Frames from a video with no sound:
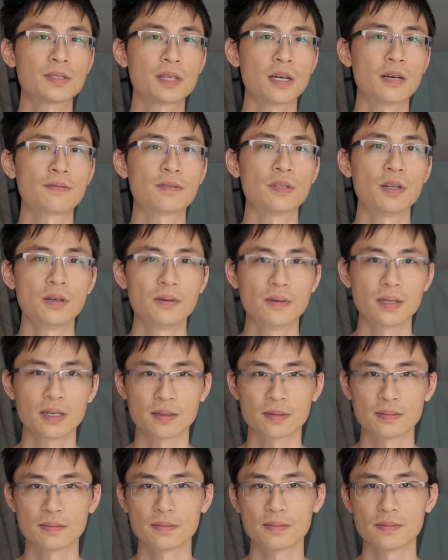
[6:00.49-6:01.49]

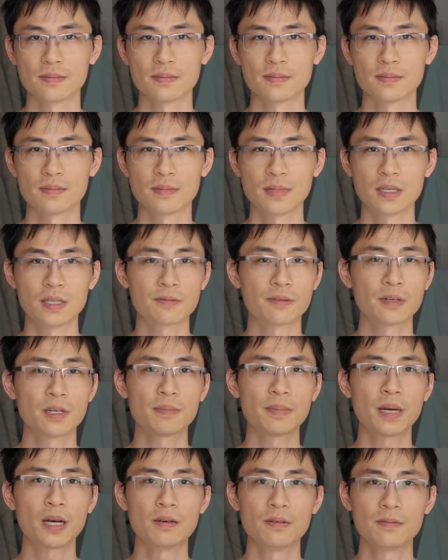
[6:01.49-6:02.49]
self-knowing is very
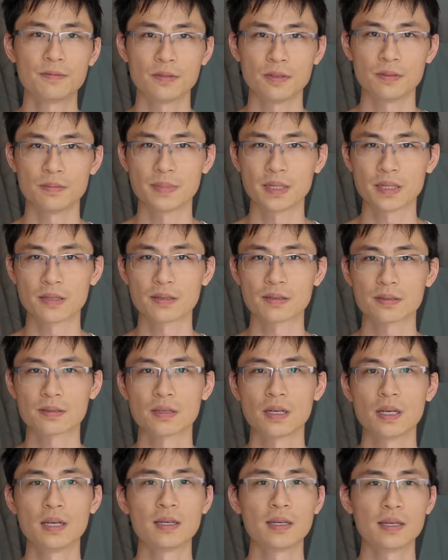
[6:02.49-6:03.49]
powerful because
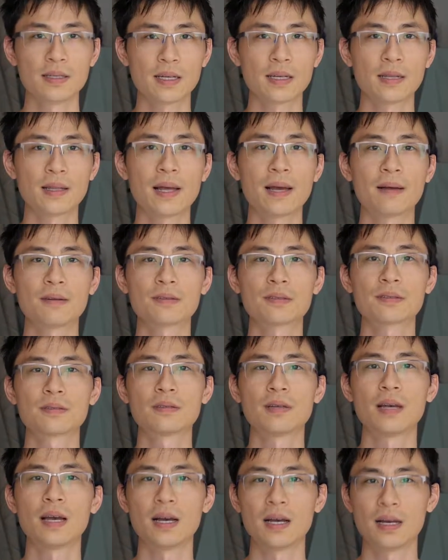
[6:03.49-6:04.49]
it allows
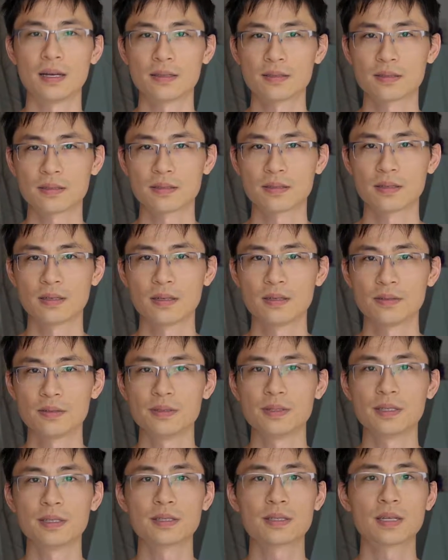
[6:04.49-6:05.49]
us
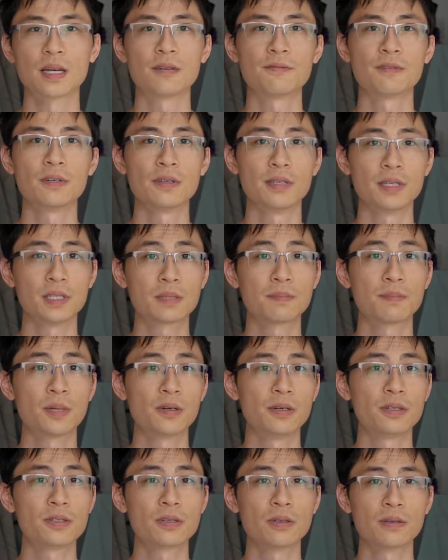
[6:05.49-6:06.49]
to discover the
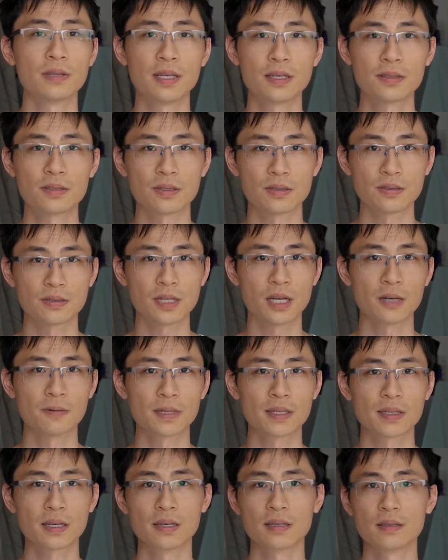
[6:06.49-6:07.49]
spiritual lessons that
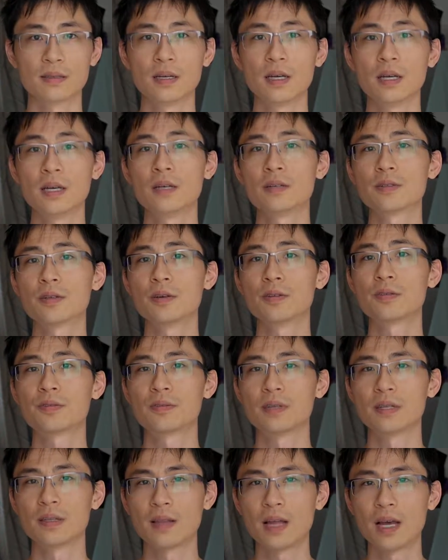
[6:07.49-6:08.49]
we can go
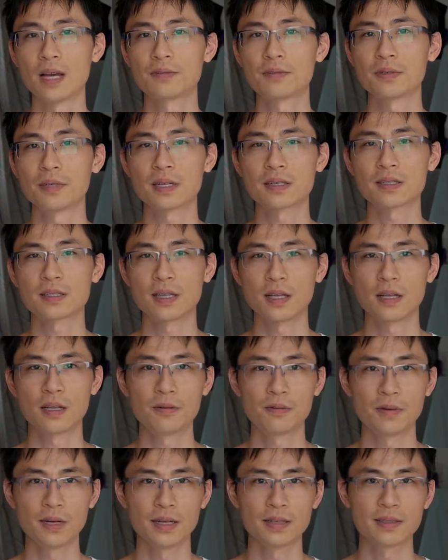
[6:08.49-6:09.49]
through in life to
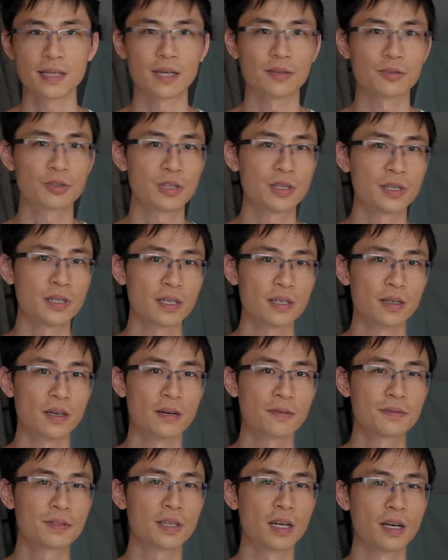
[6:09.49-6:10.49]
accelerate our journey
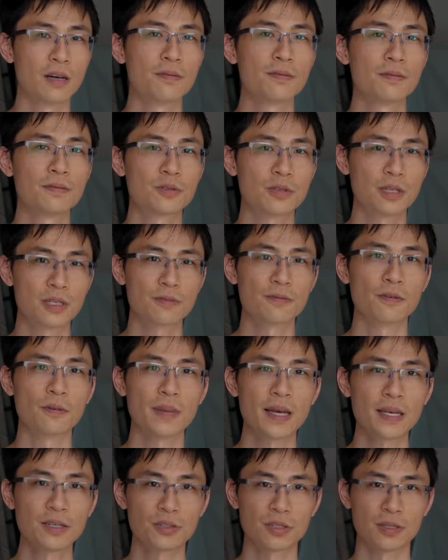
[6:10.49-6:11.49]
of
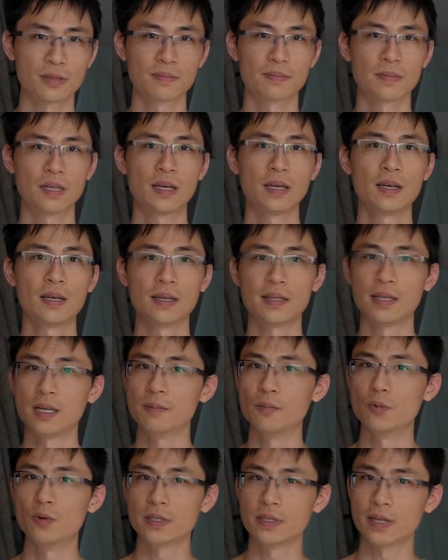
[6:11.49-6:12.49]
self-transformation in a
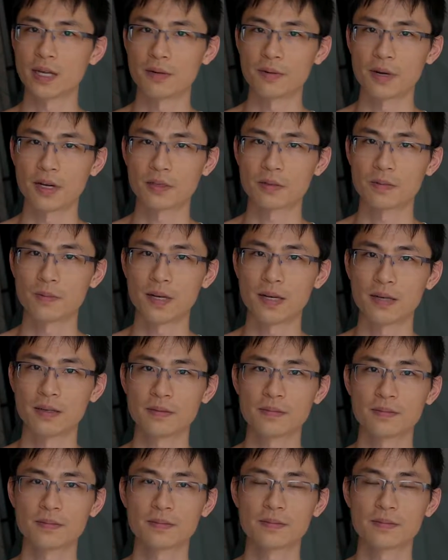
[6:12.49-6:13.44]
more direct way.